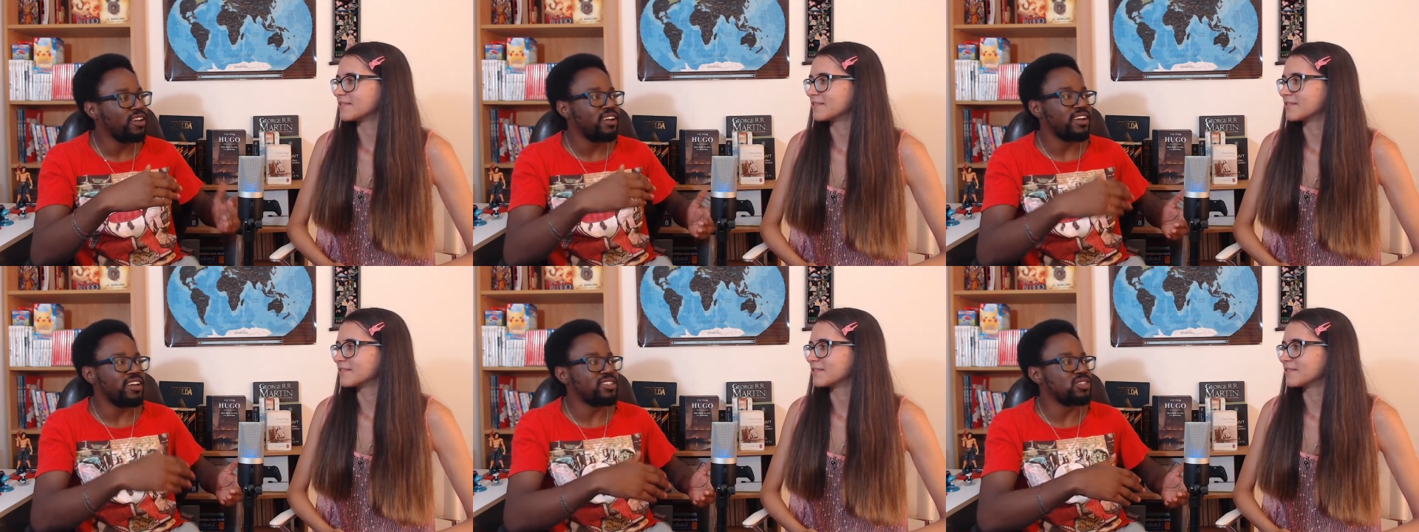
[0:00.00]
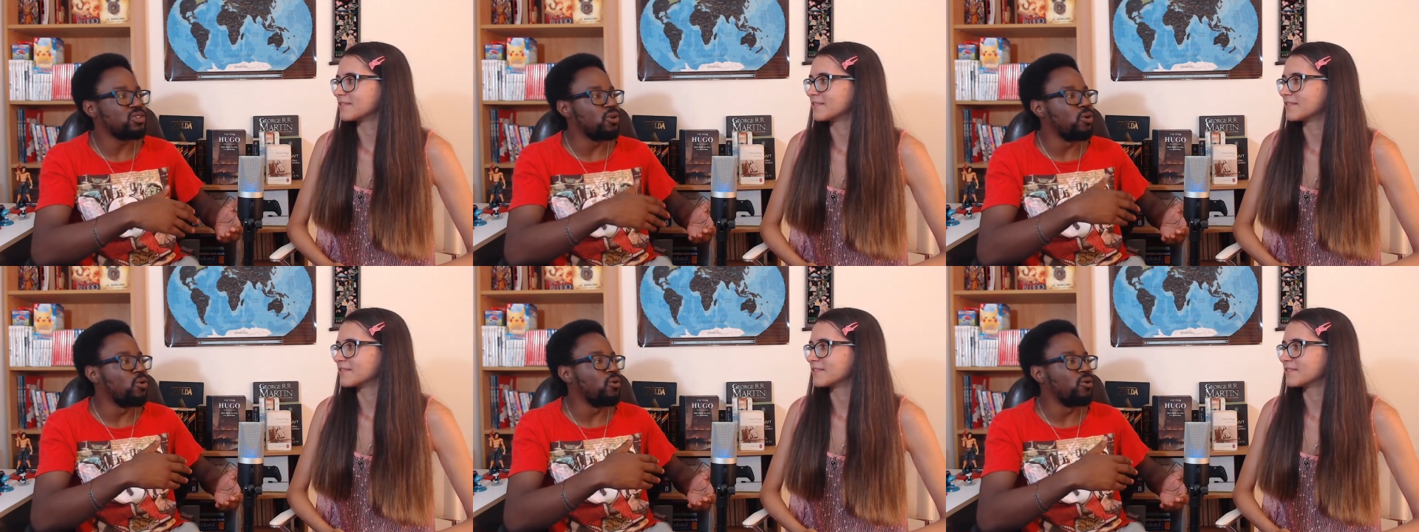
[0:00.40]
Speaker 1: and
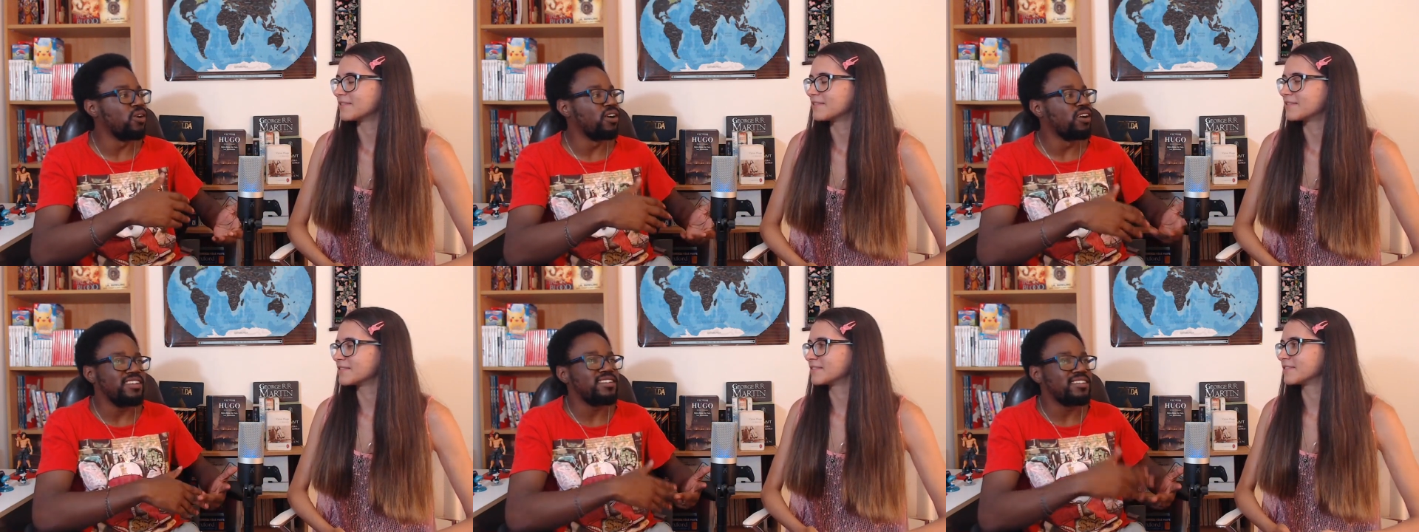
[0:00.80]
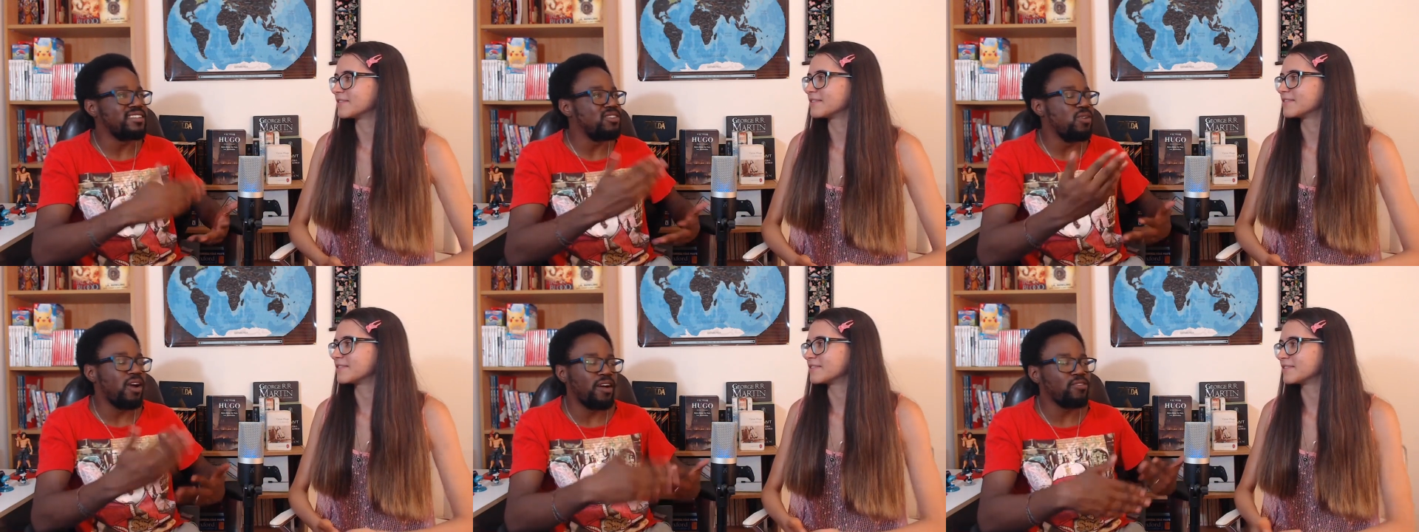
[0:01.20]
so
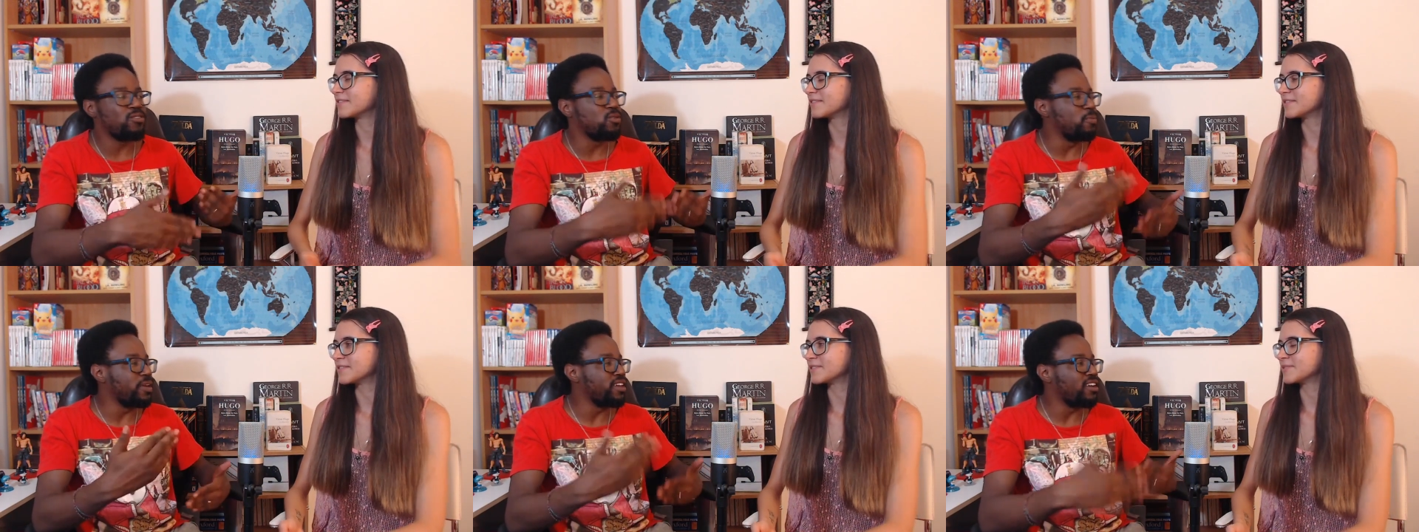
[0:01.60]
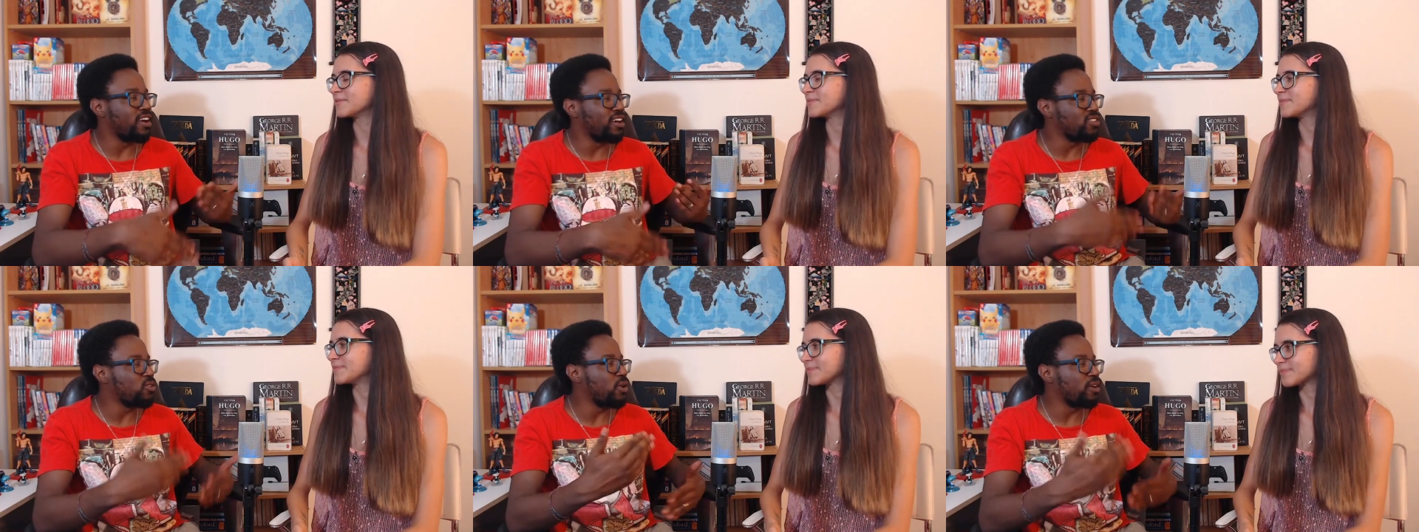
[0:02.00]
you have to make
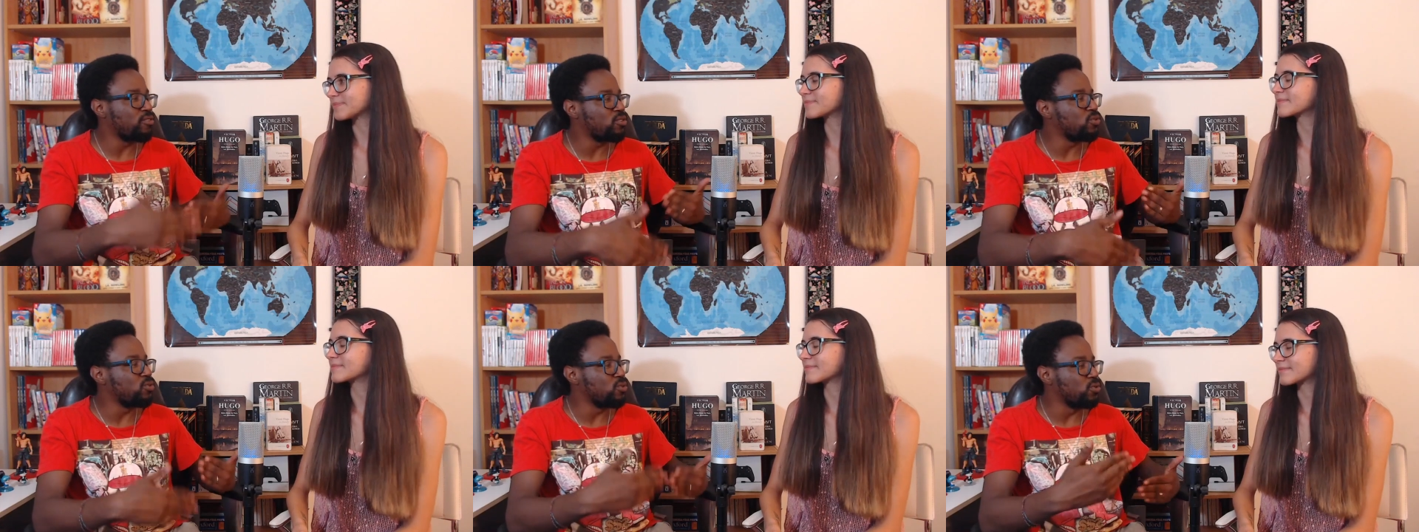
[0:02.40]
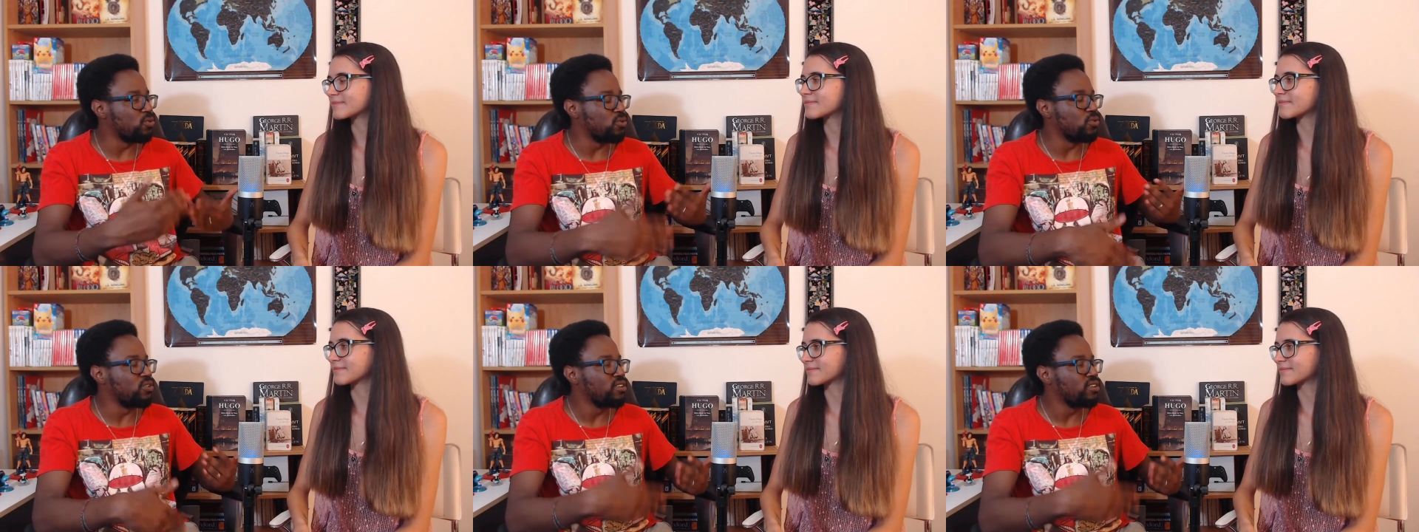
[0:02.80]
cuts. You have to